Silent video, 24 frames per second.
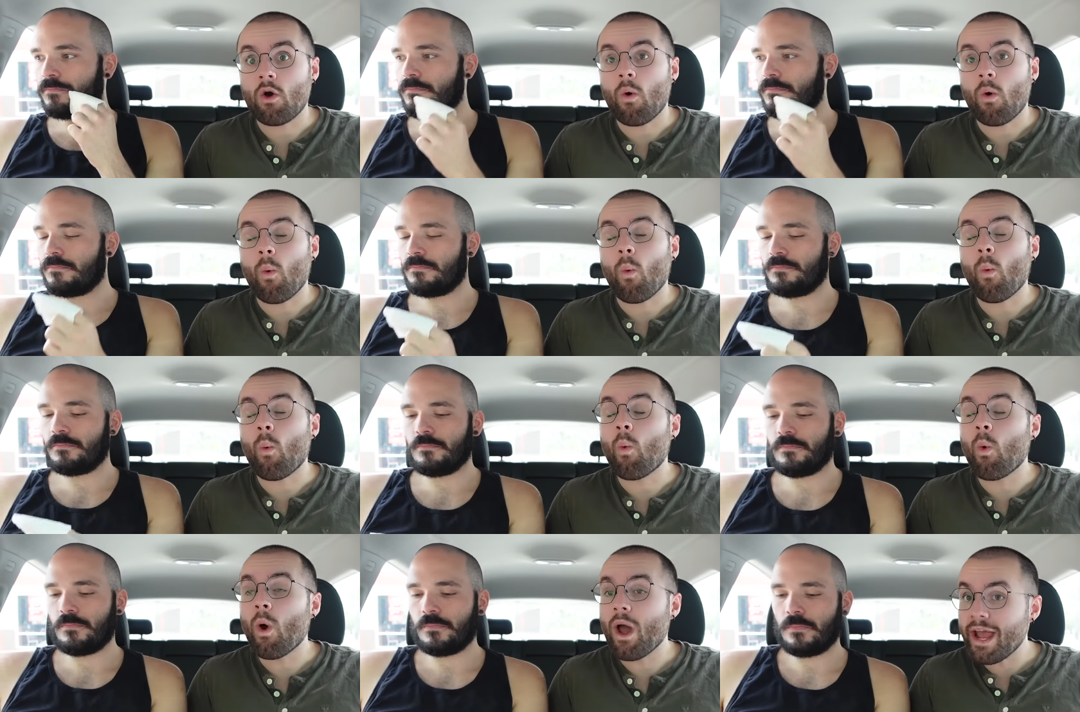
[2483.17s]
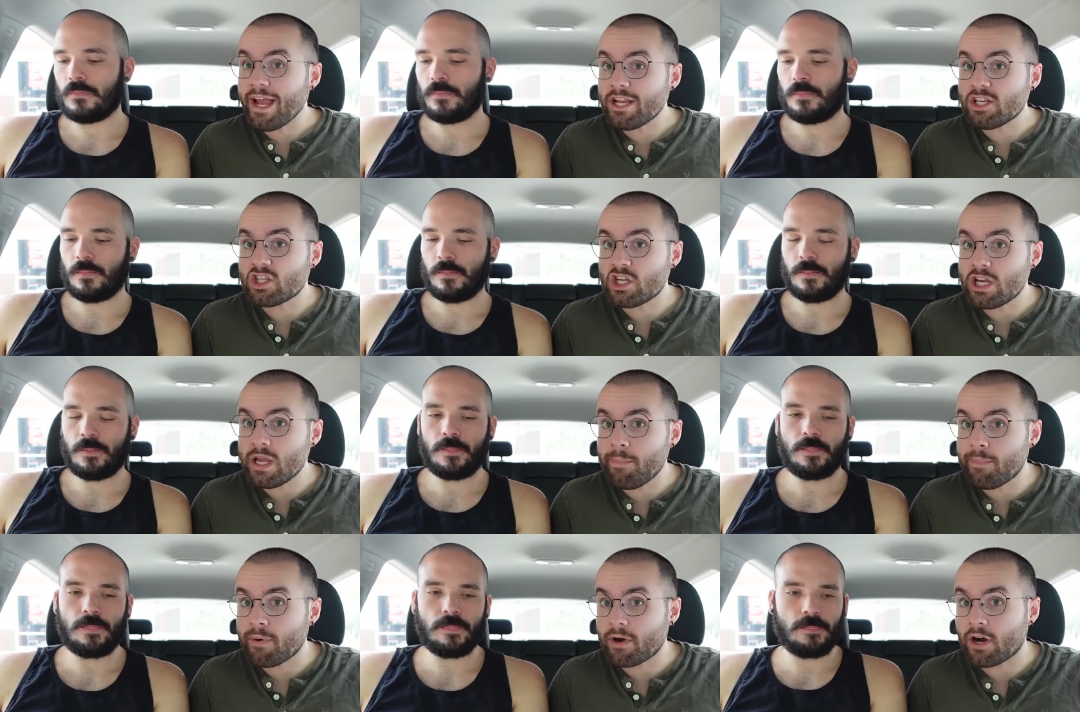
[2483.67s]
Speaker 1: way
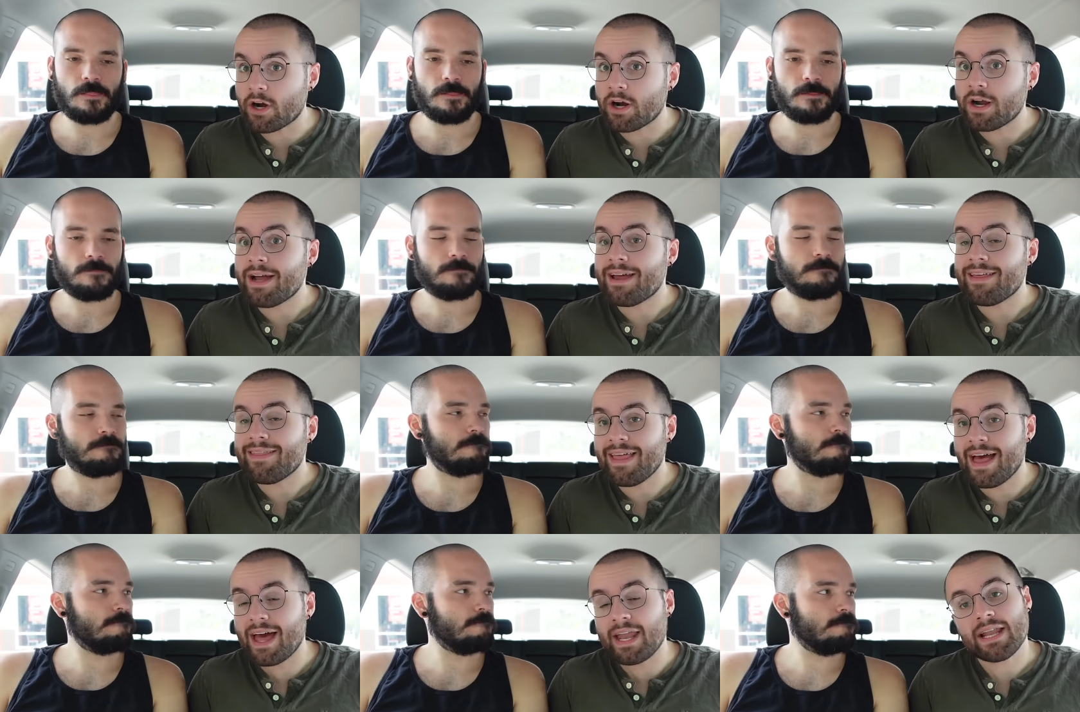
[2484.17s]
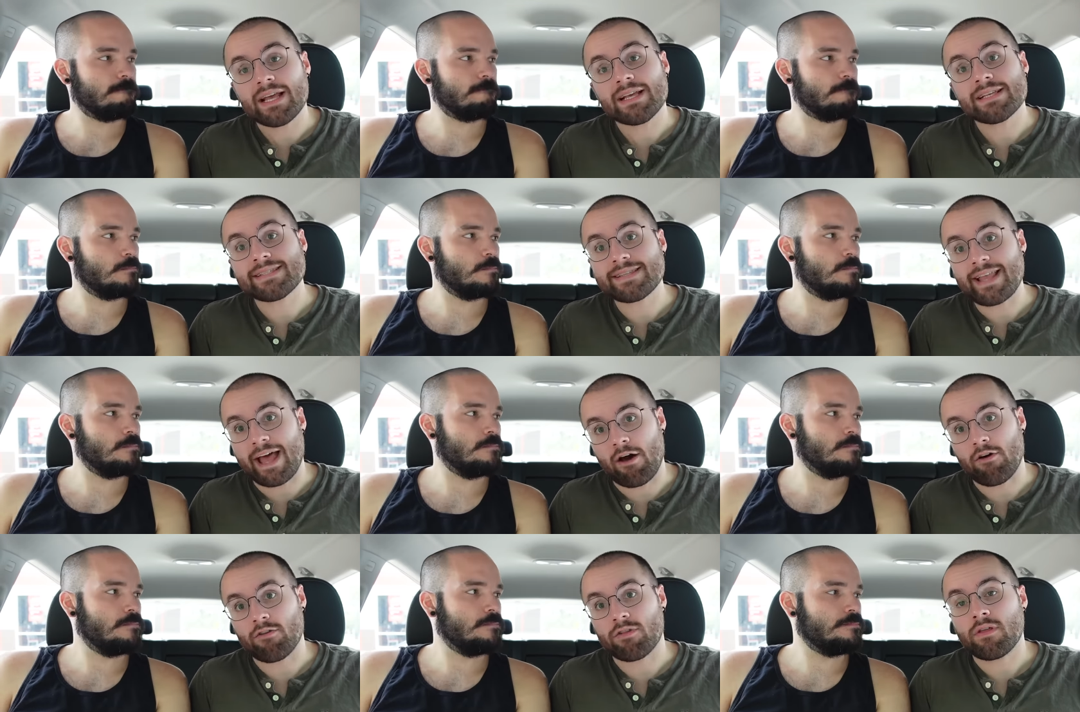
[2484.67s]
cheaper than
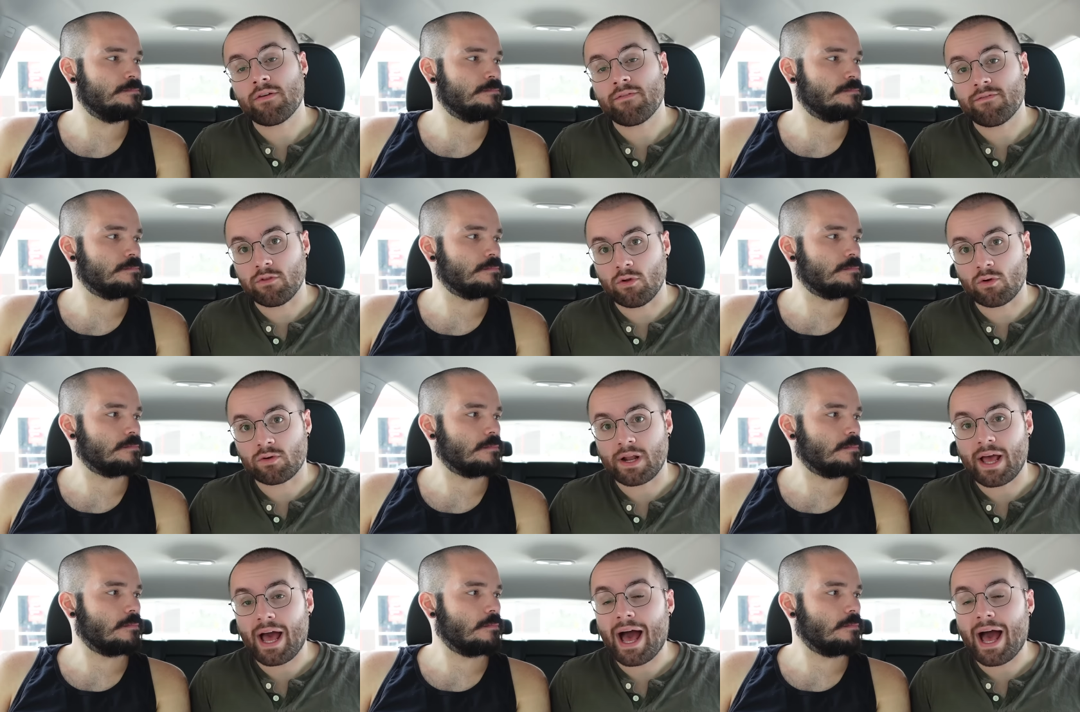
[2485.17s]
South Florida.